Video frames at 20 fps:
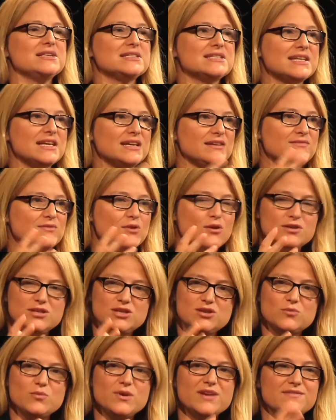is like, you
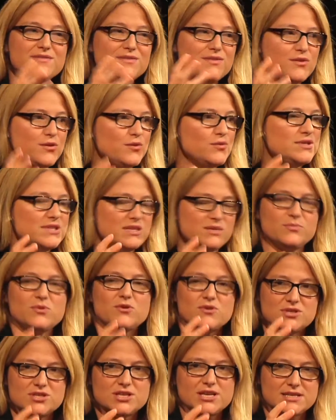know, we have 30
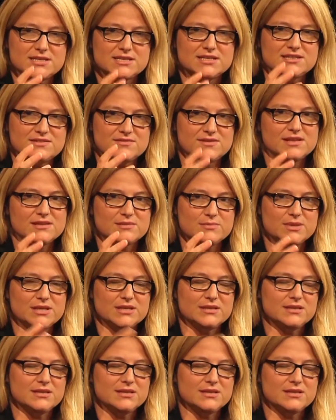projects in development.